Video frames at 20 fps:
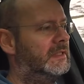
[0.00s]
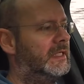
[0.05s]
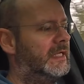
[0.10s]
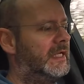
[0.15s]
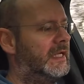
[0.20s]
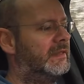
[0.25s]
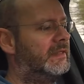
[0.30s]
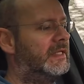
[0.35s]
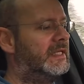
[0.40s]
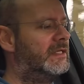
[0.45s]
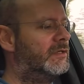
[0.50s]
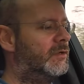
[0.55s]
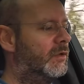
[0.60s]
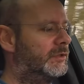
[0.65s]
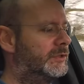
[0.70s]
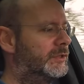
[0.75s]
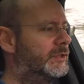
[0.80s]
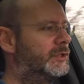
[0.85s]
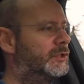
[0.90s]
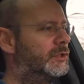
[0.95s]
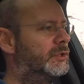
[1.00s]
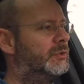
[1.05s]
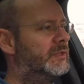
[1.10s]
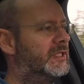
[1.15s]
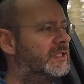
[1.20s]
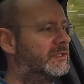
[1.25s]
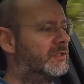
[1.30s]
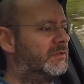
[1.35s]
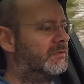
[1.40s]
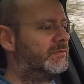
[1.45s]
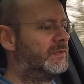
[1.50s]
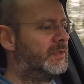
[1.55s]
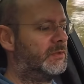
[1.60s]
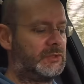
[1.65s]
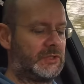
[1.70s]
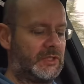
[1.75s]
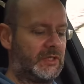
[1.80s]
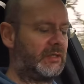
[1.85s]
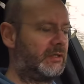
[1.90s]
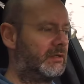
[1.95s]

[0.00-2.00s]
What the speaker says: in the not too distant future,